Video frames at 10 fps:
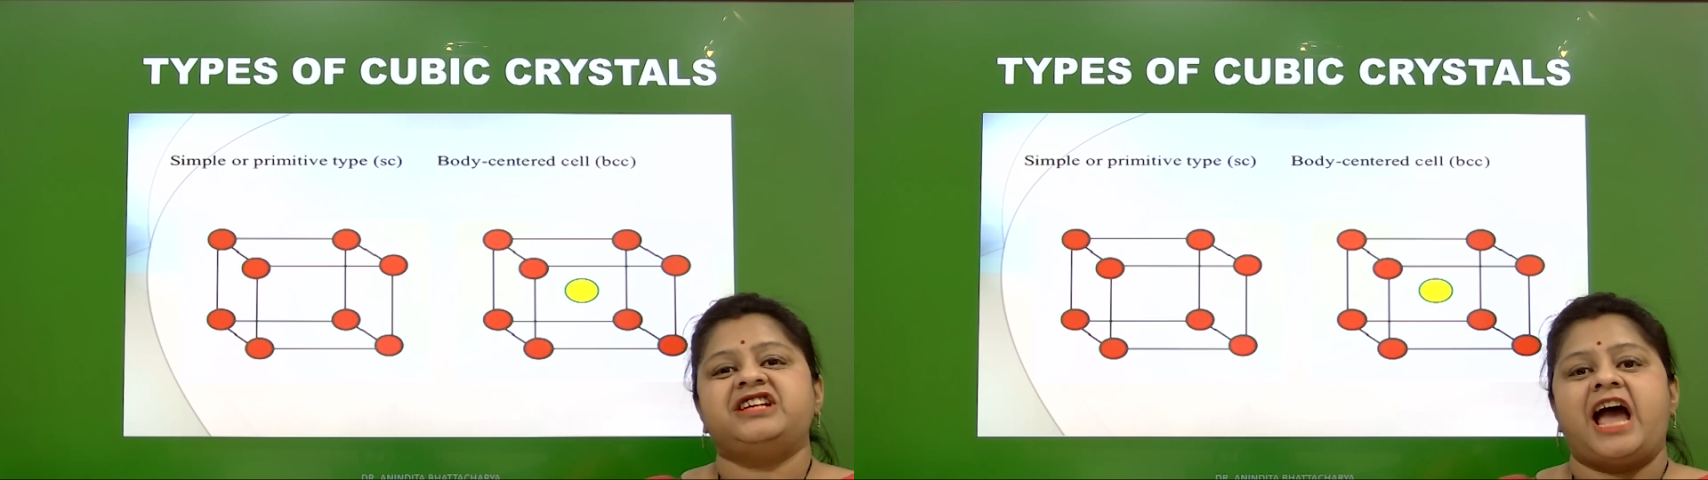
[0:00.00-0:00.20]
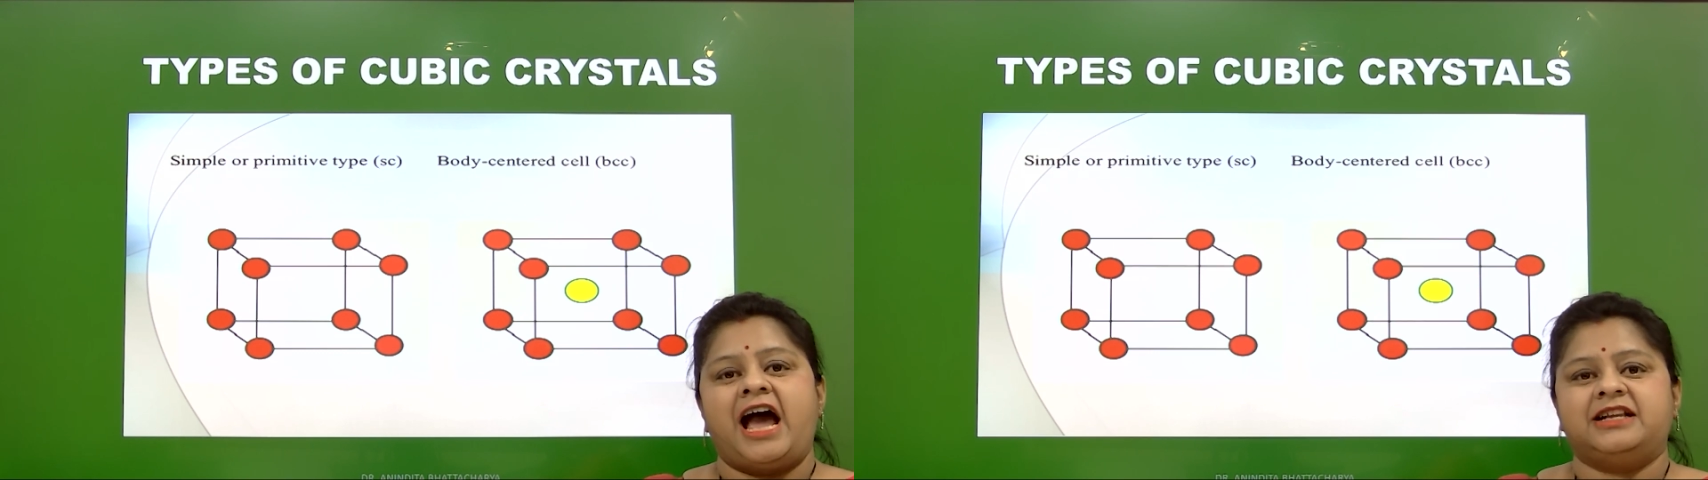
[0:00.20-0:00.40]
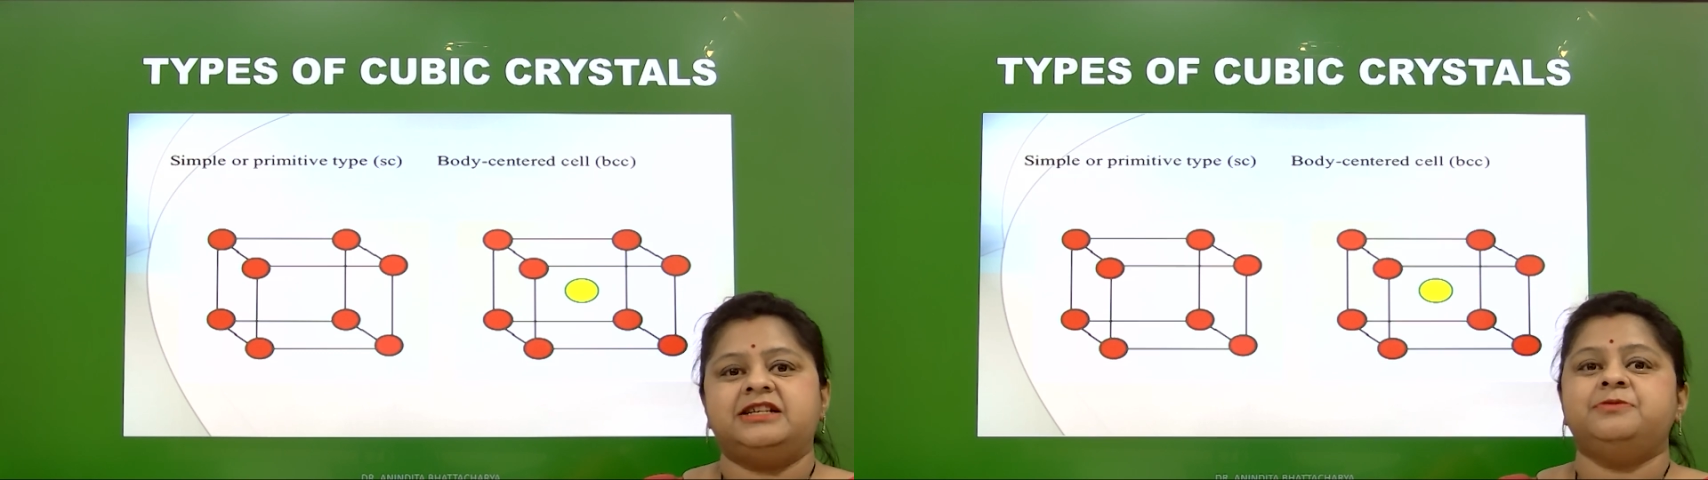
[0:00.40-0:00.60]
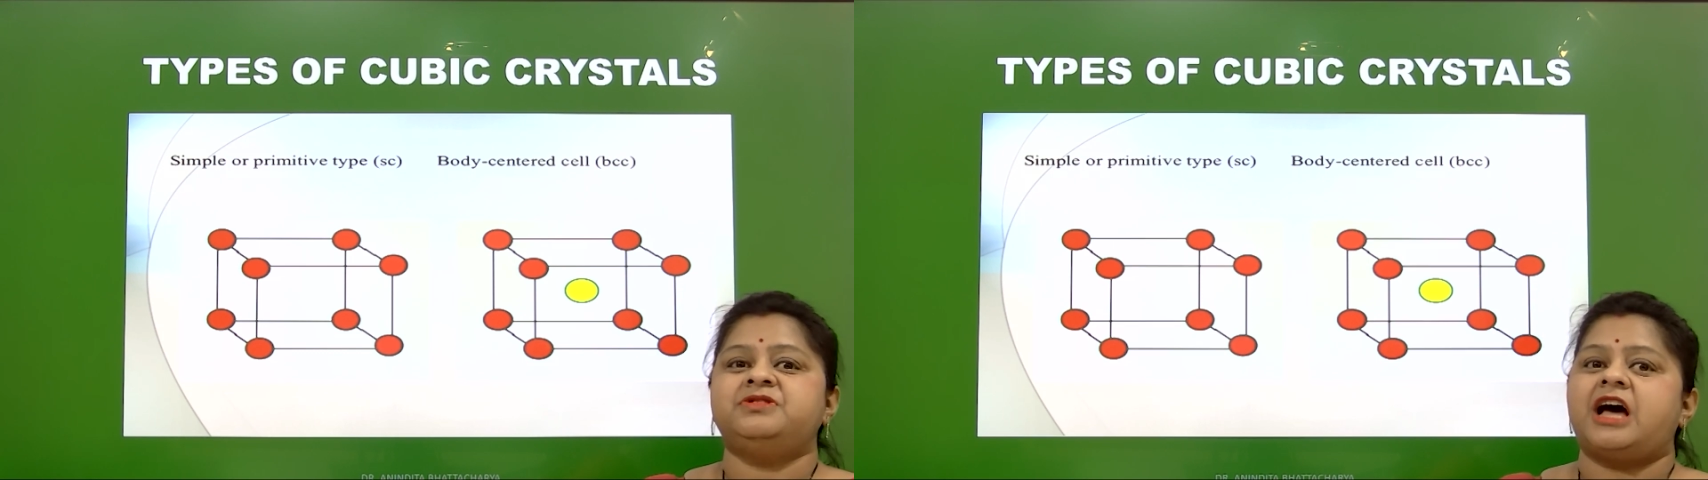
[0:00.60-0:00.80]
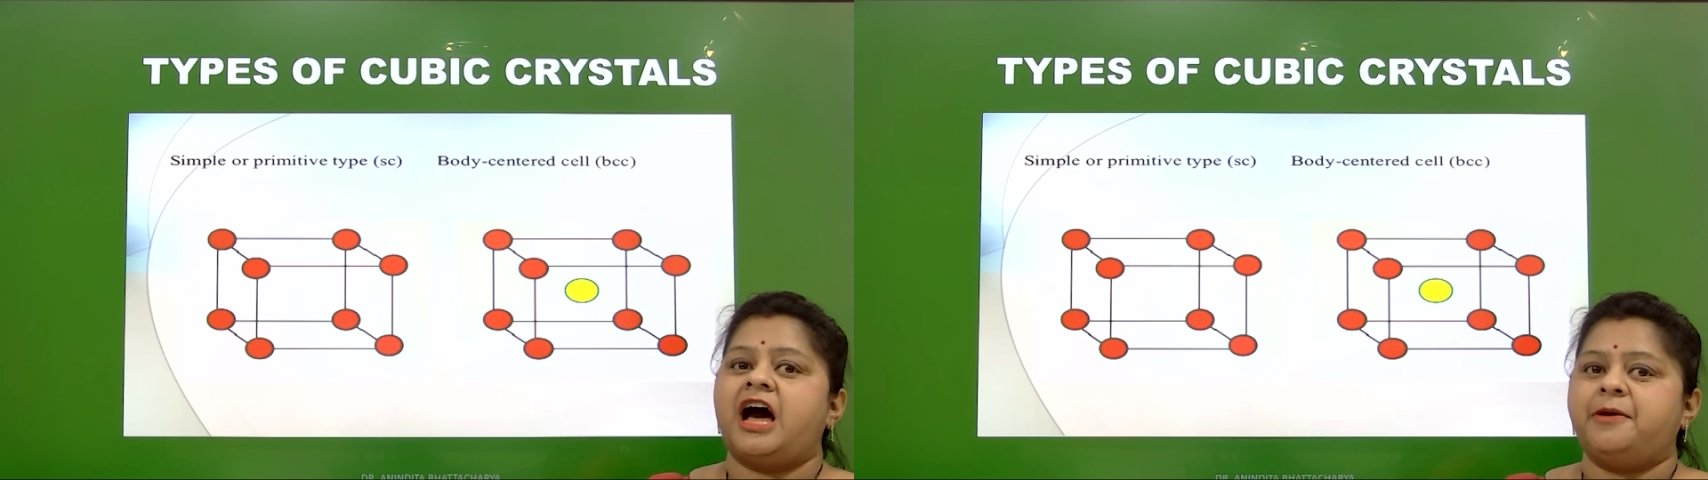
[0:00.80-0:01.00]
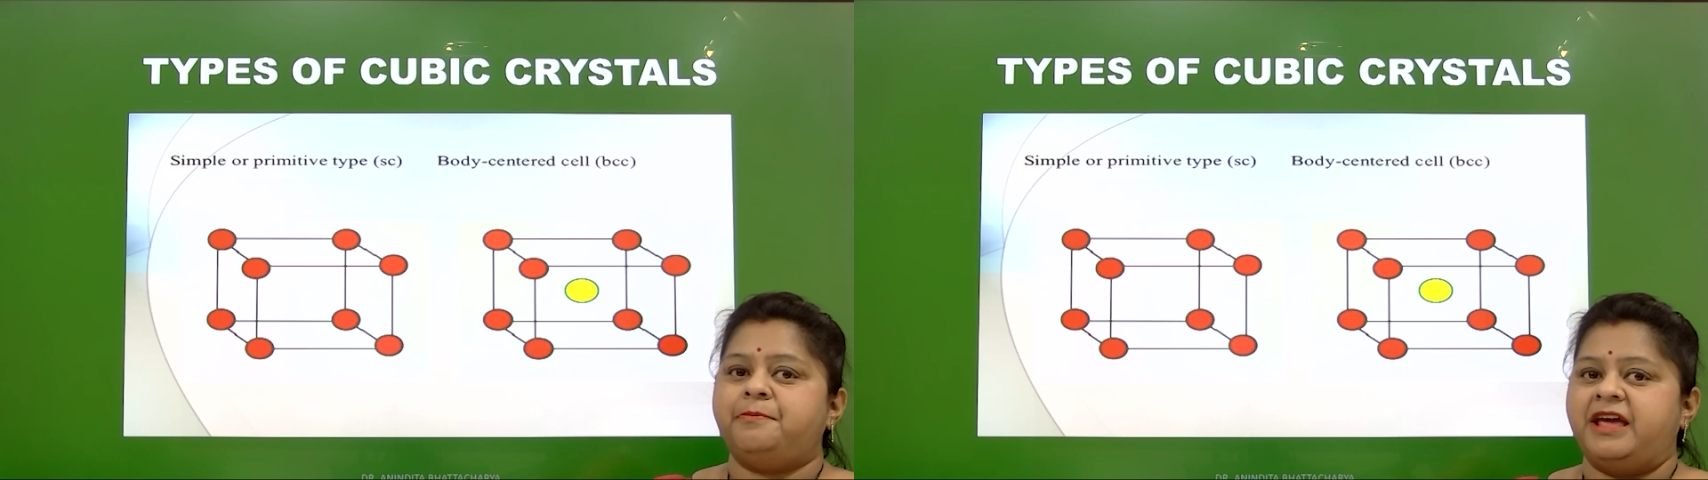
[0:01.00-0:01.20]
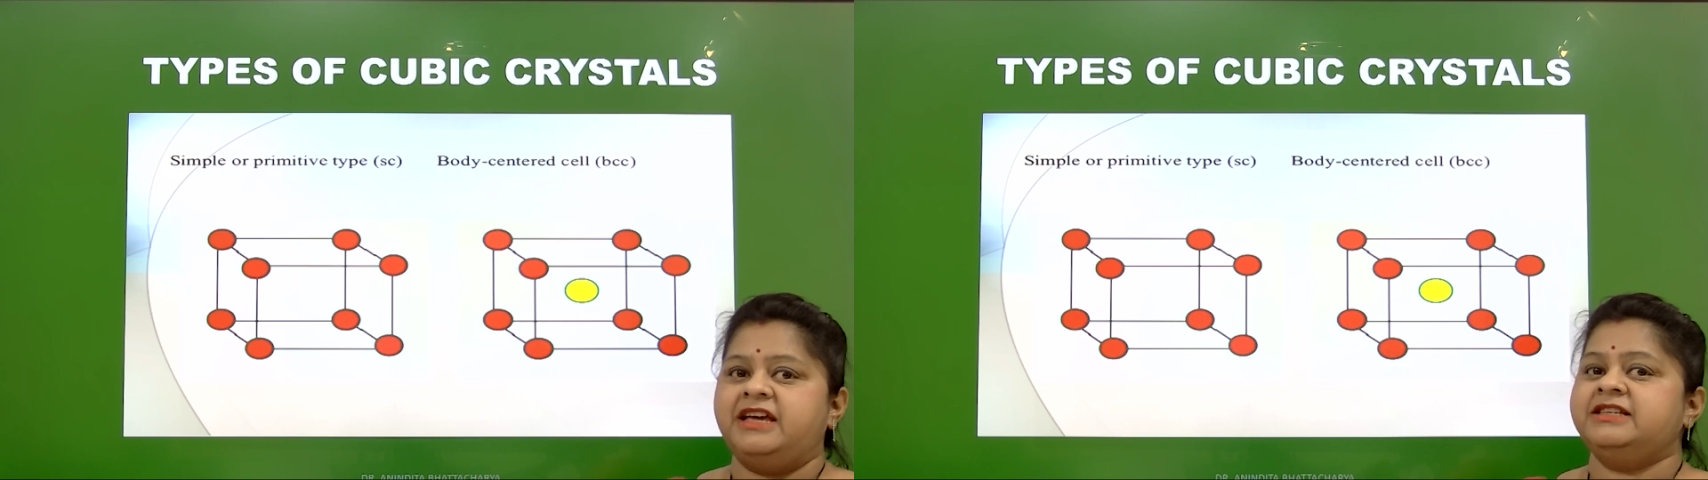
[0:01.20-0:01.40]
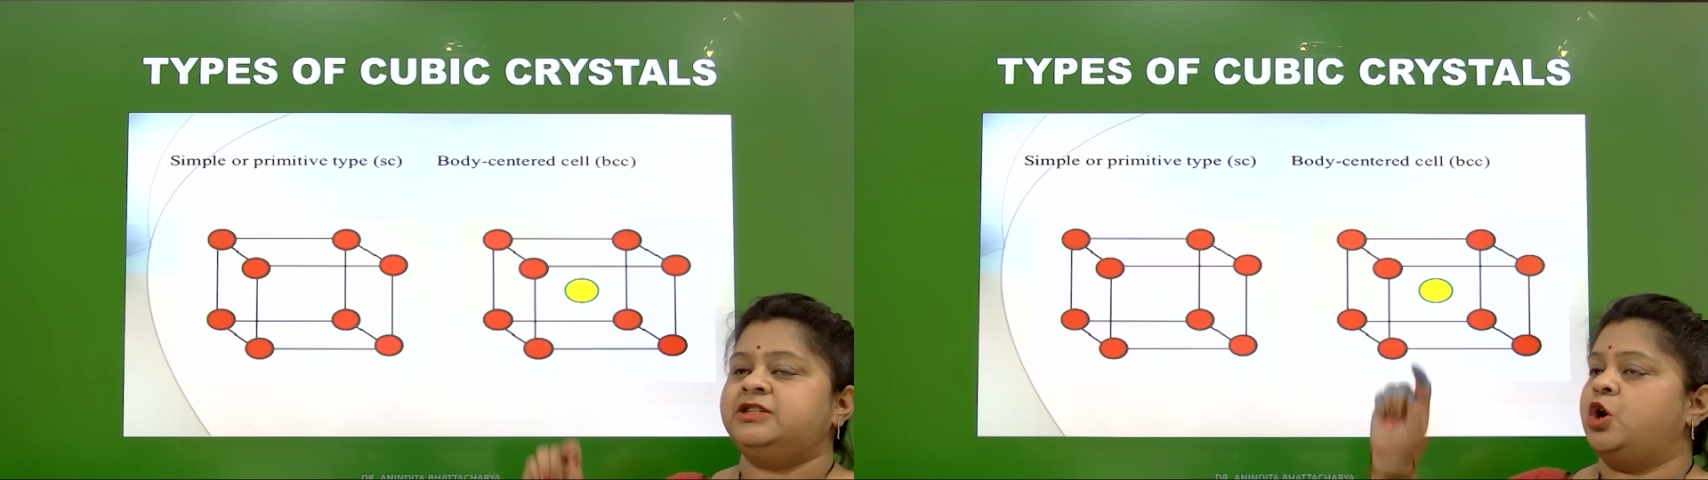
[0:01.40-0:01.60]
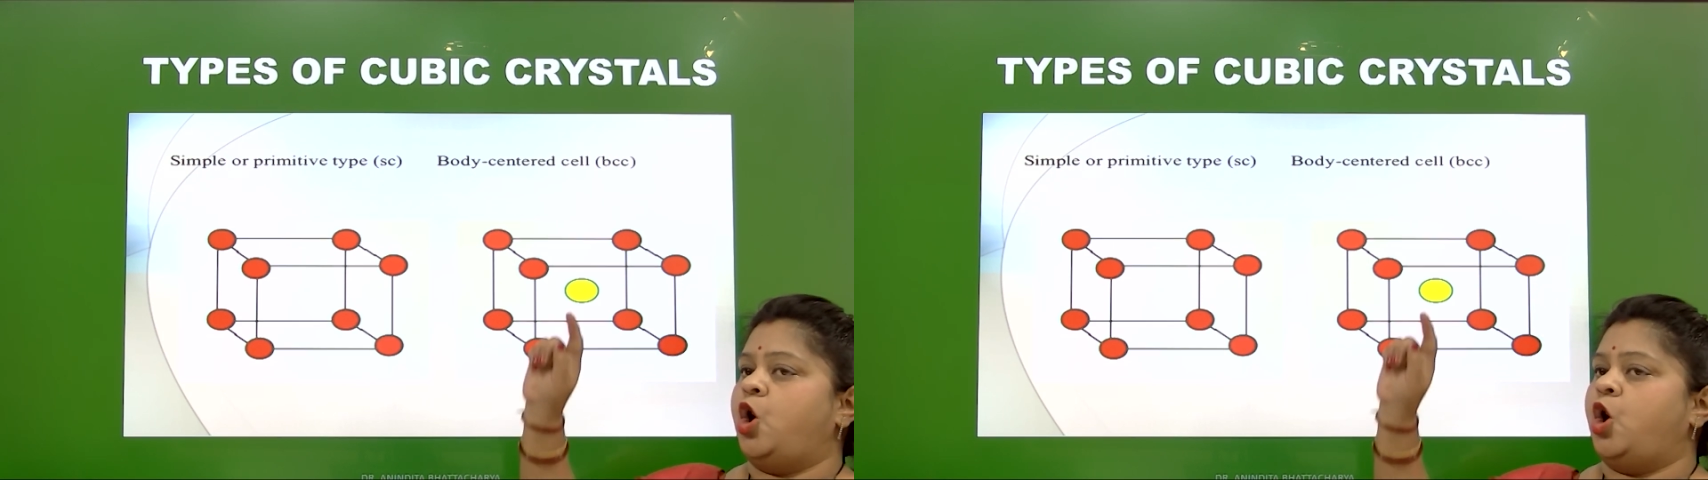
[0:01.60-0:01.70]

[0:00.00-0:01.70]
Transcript: atoms are based